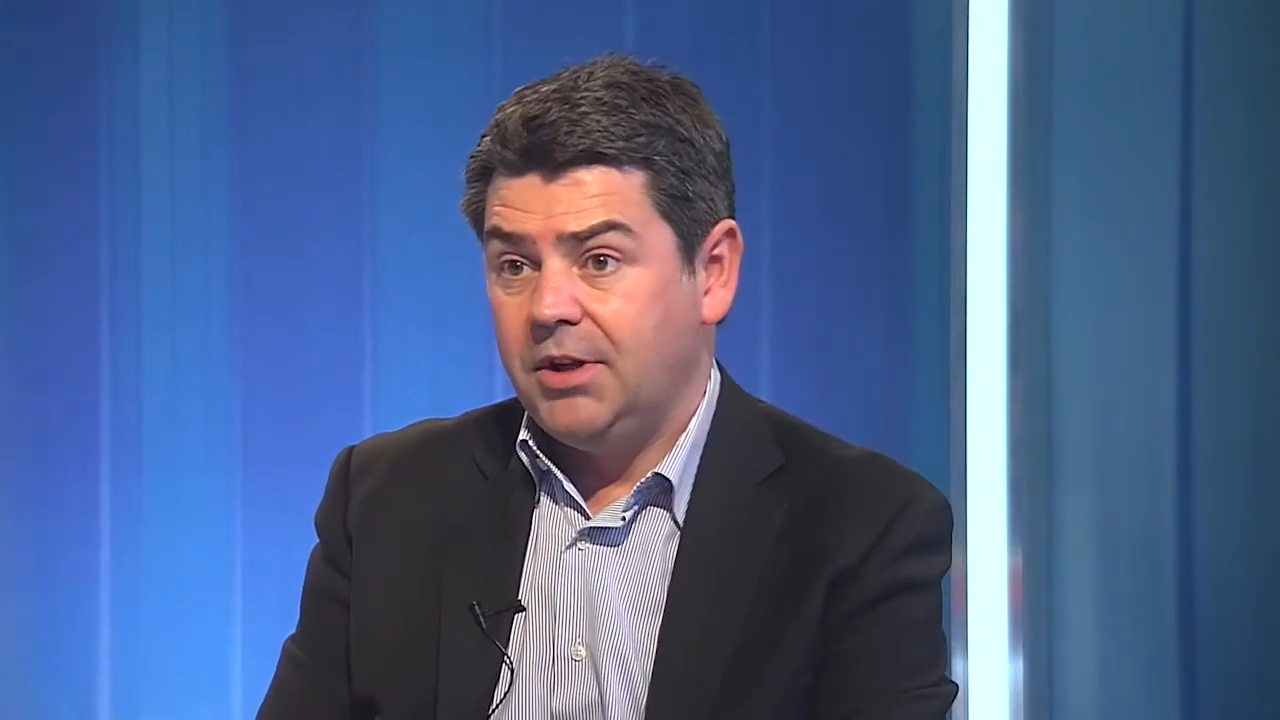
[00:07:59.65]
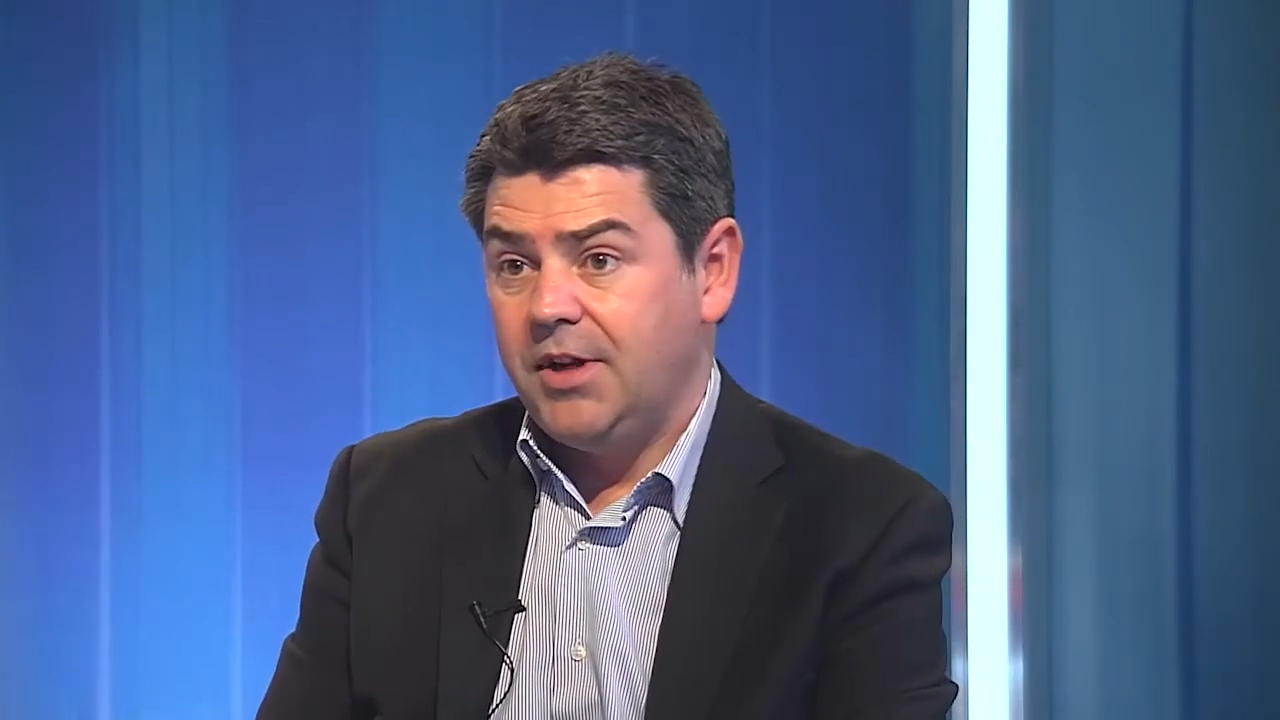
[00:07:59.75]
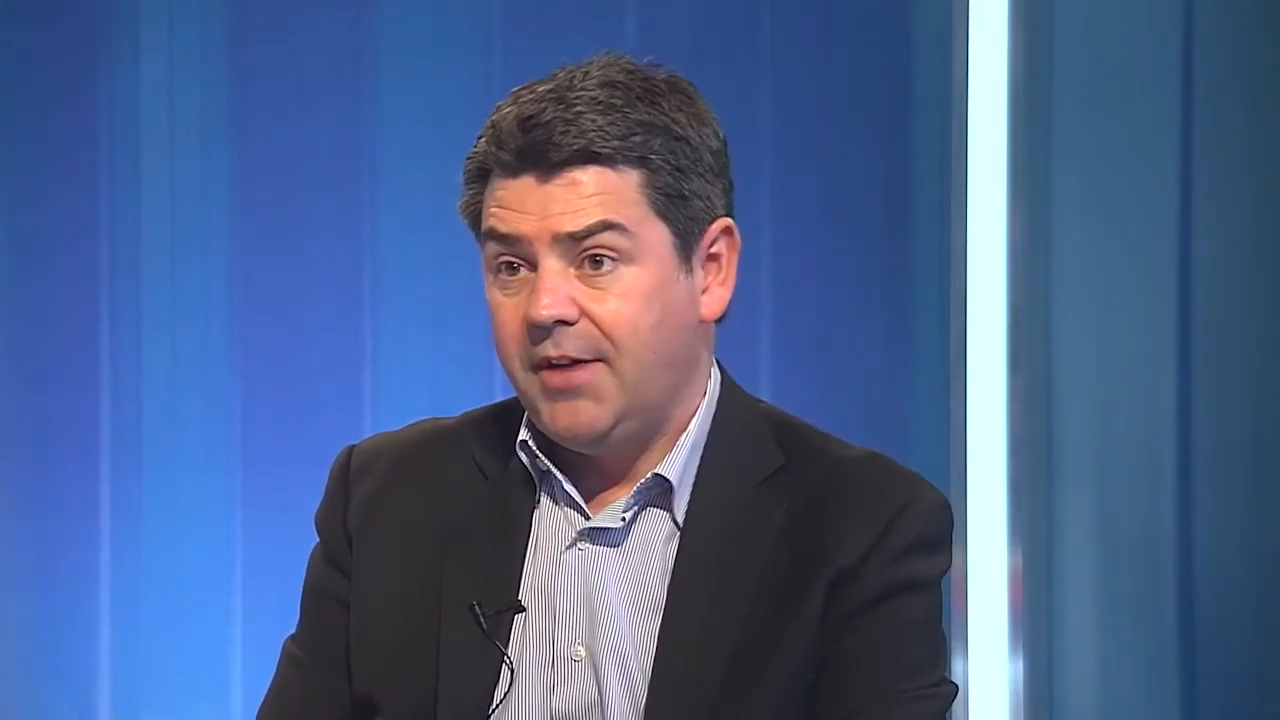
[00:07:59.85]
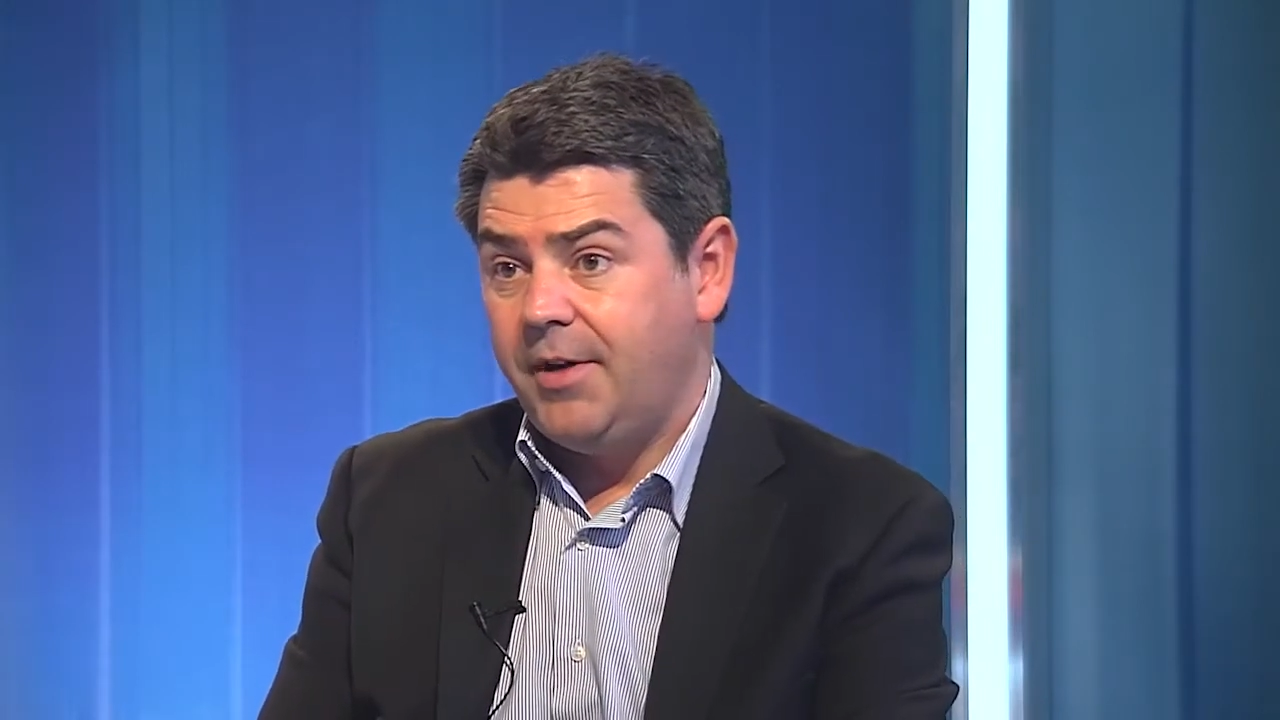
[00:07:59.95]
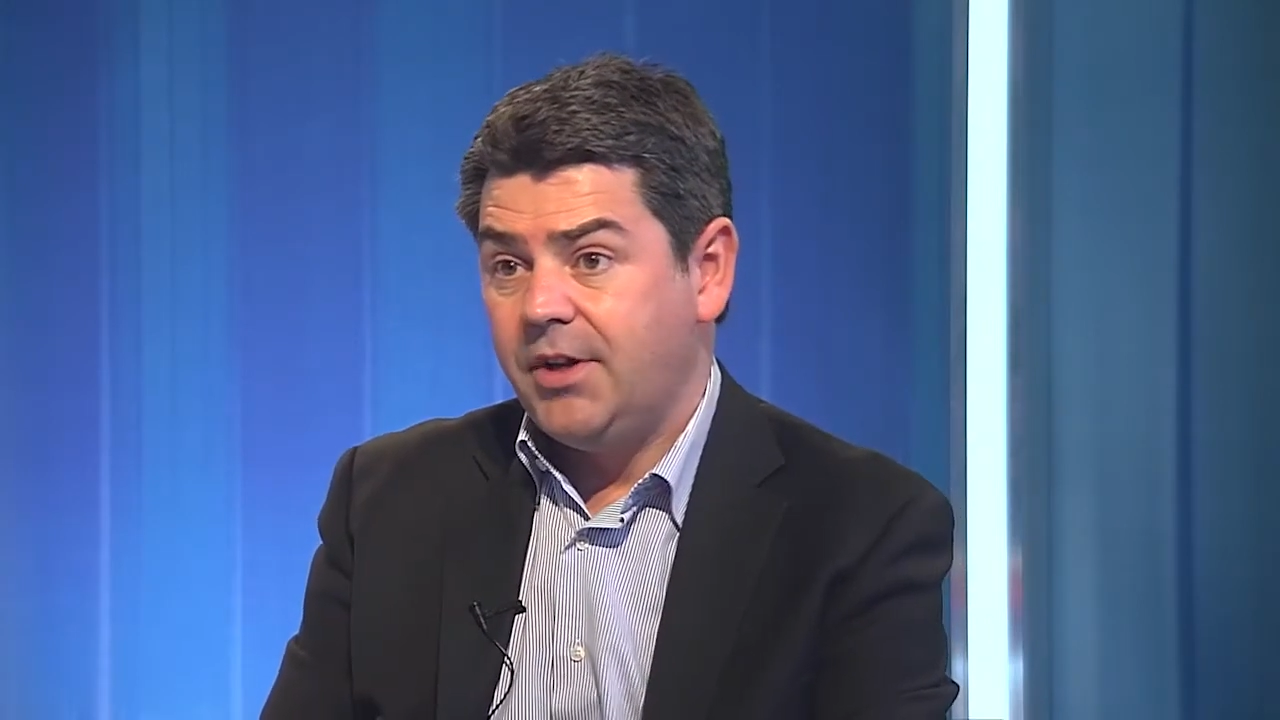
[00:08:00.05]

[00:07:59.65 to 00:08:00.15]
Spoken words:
the FA